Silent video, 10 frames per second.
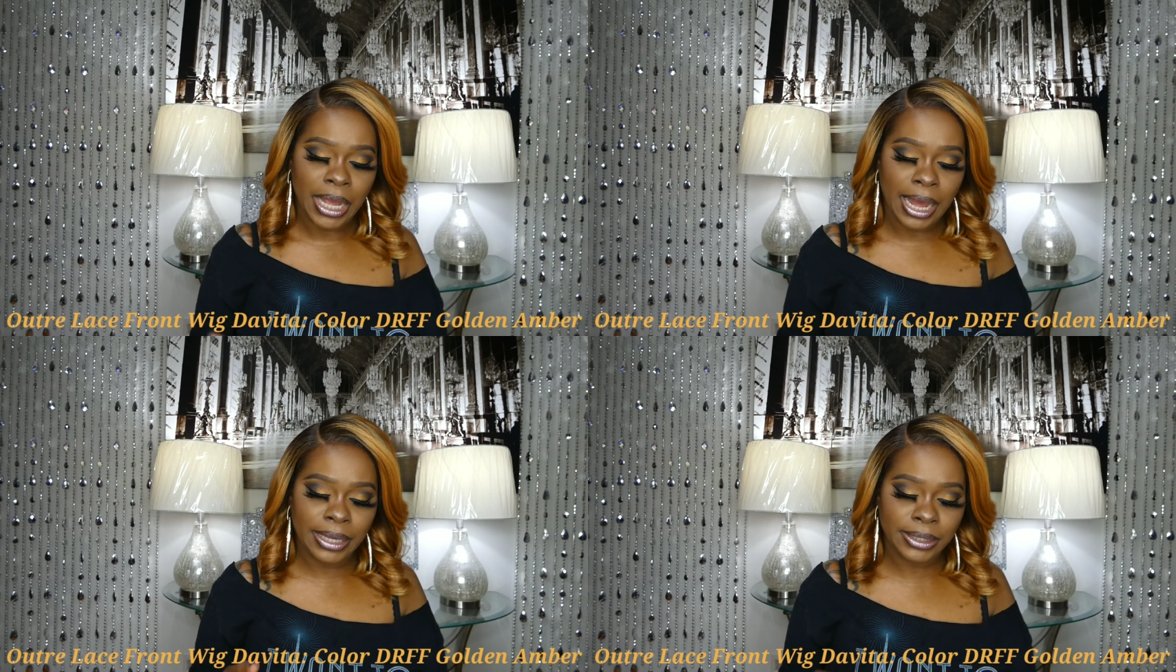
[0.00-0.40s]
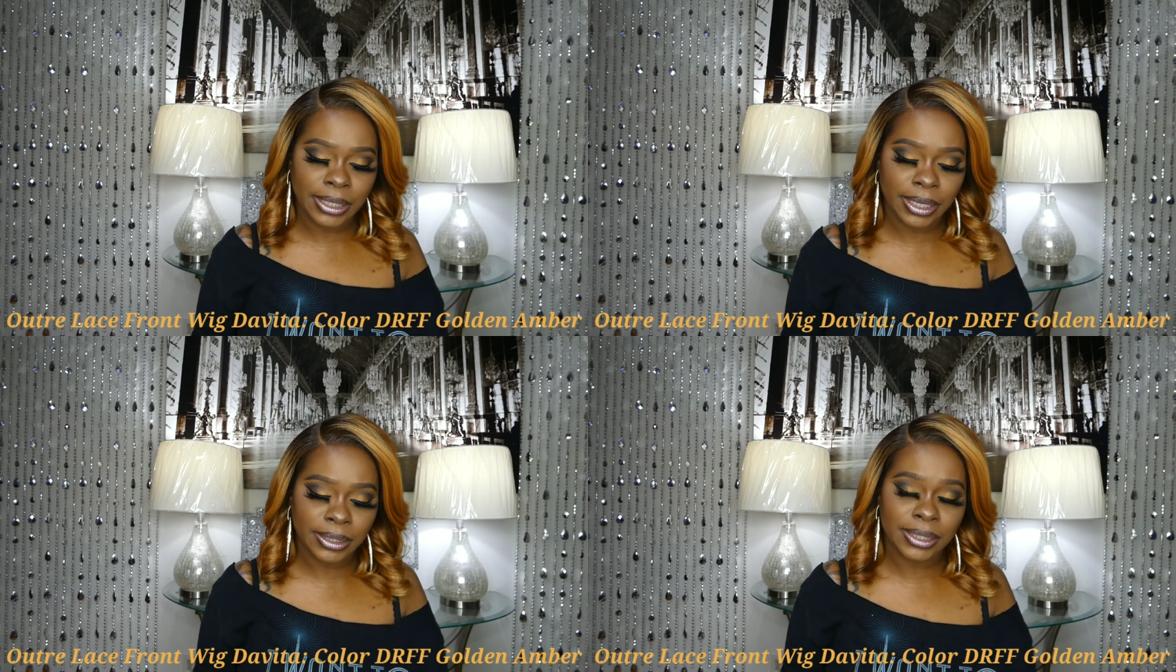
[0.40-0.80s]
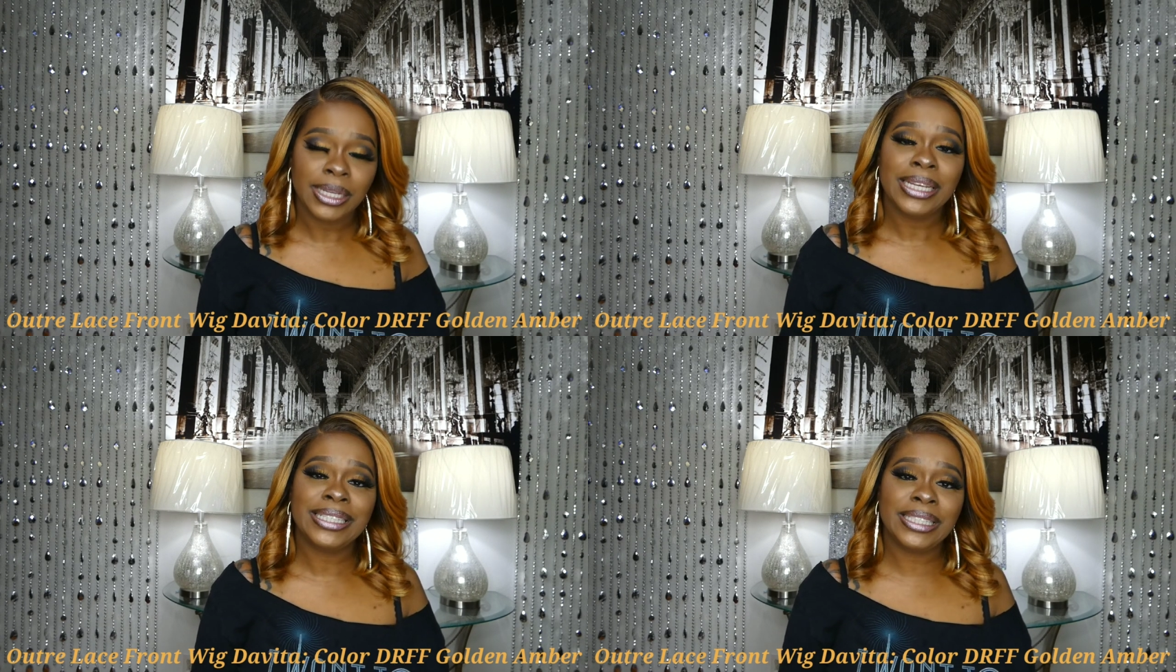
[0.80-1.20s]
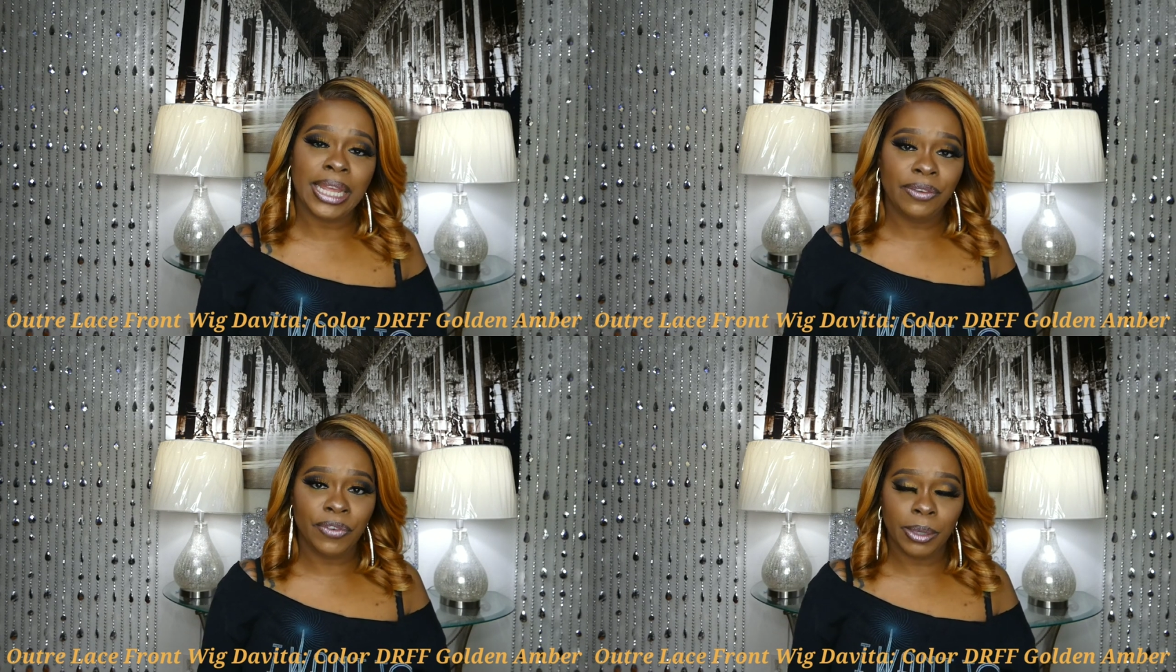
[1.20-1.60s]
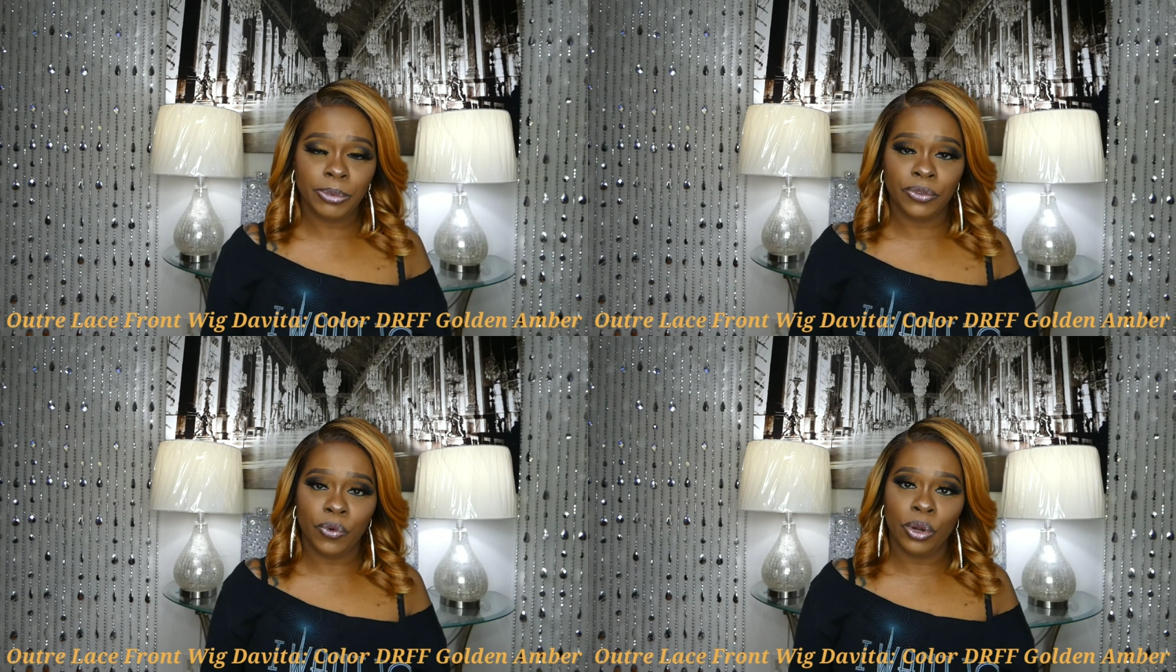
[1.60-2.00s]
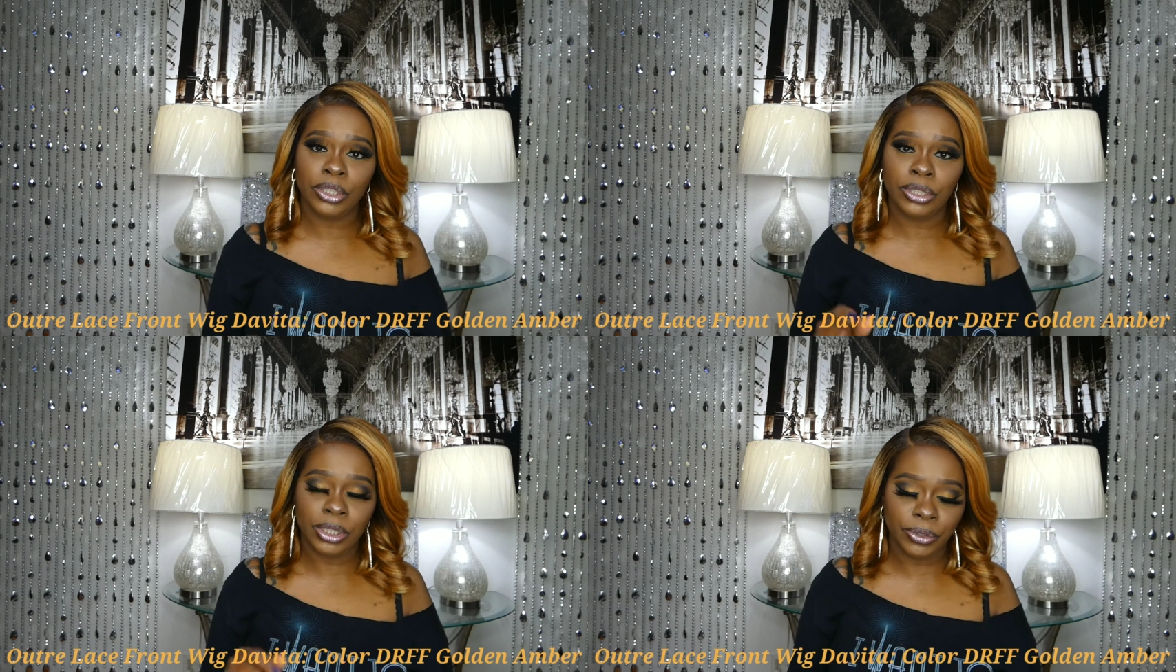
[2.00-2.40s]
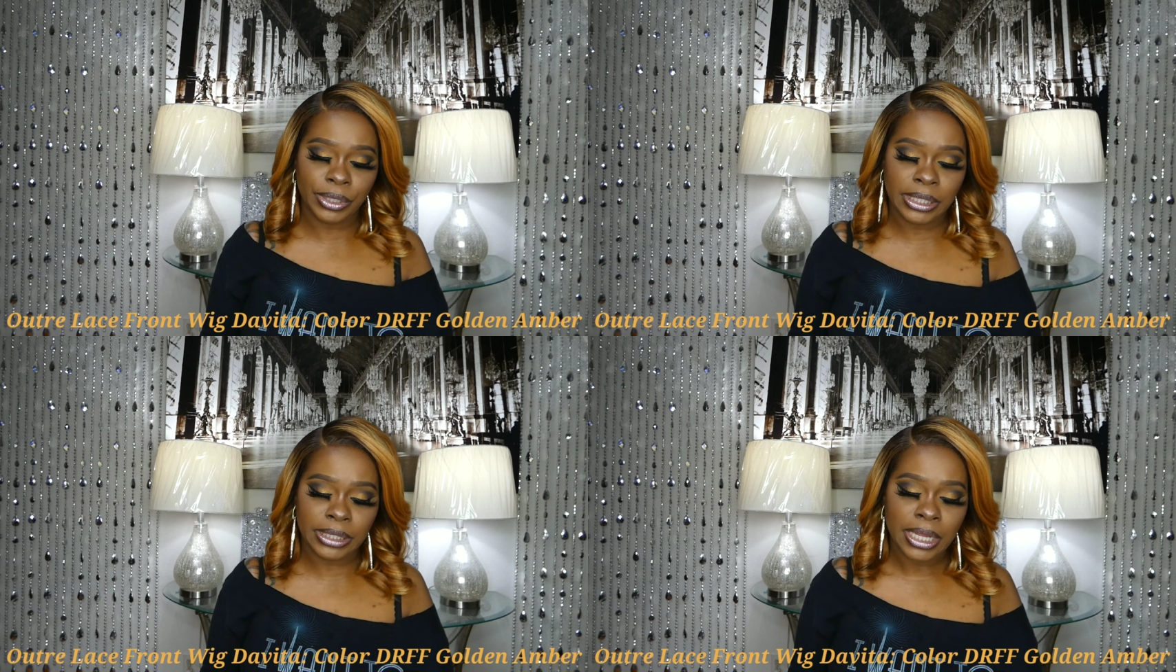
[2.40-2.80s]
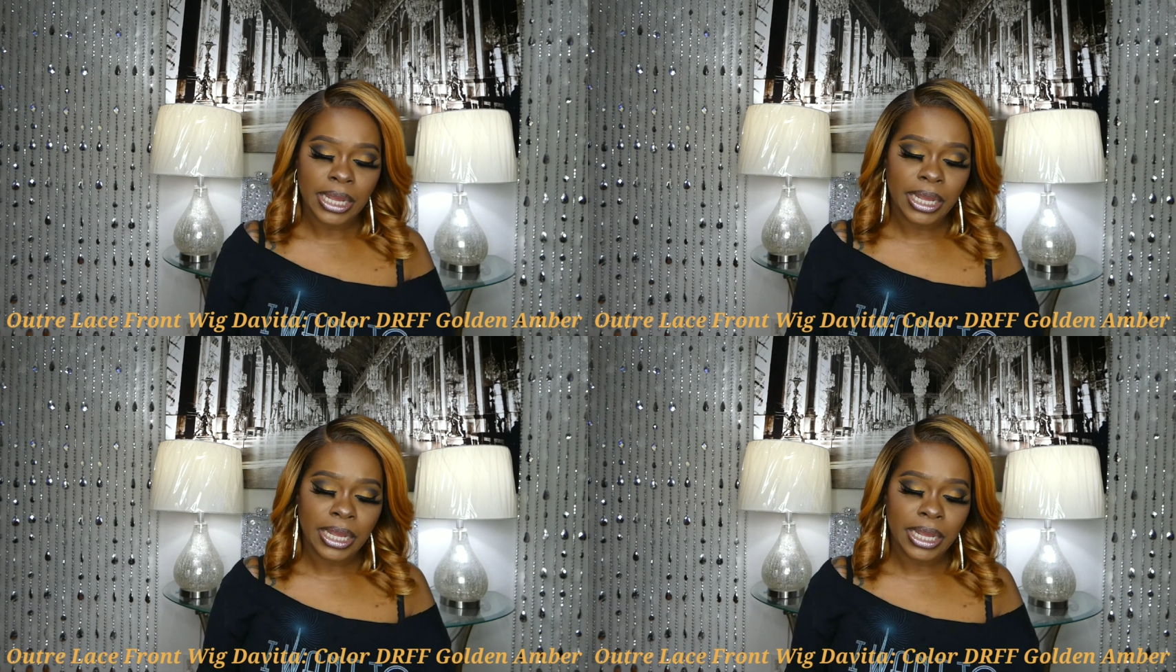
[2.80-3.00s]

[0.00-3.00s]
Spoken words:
high tech, safe up to 400 degrees,